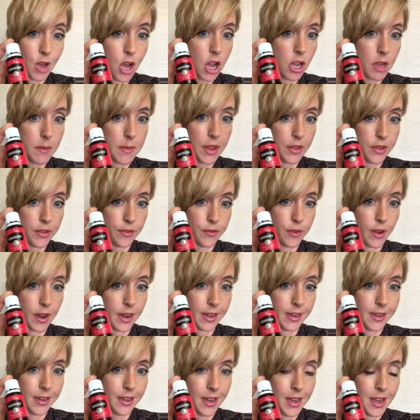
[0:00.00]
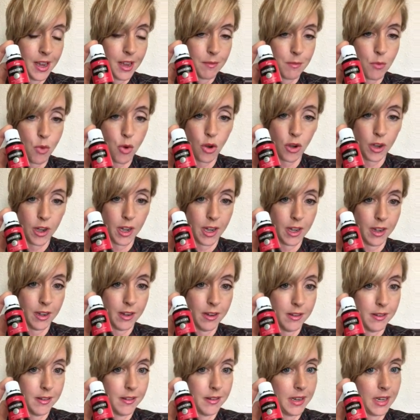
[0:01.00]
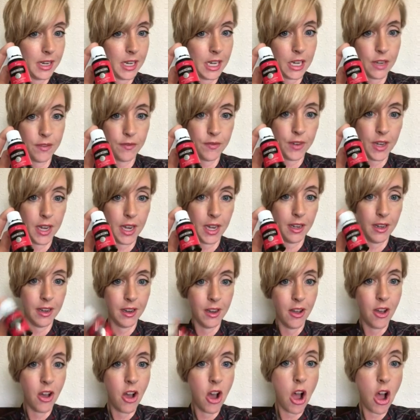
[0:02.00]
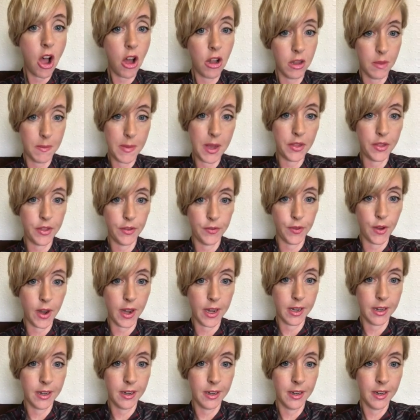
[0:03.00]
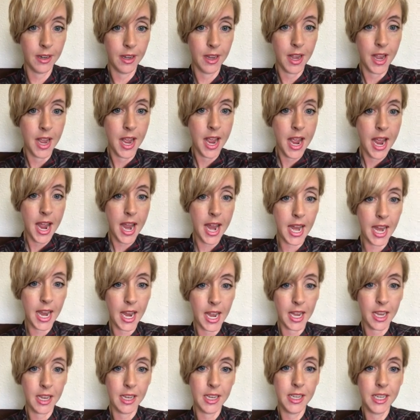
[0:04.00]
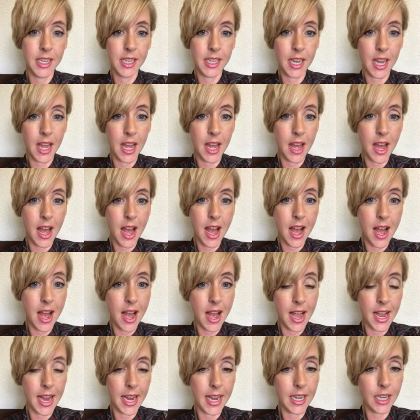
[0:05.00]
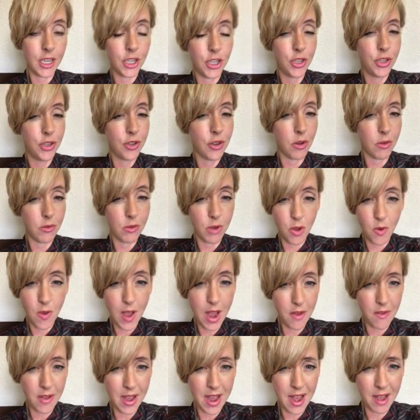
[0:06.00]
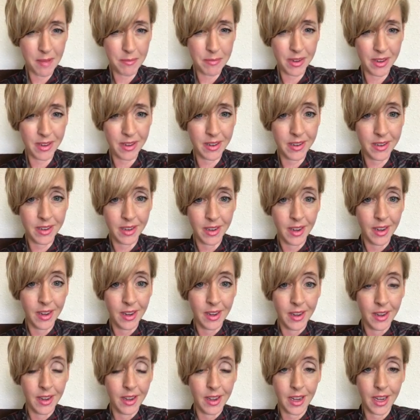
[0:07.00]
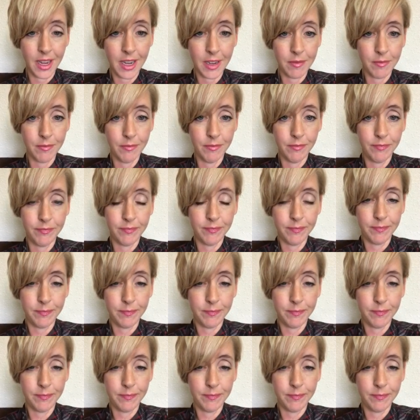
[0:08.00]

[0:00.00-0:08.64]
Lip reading: All about the Frank. Morning, evening, all about the Frank. And I don't know how it happened. I'm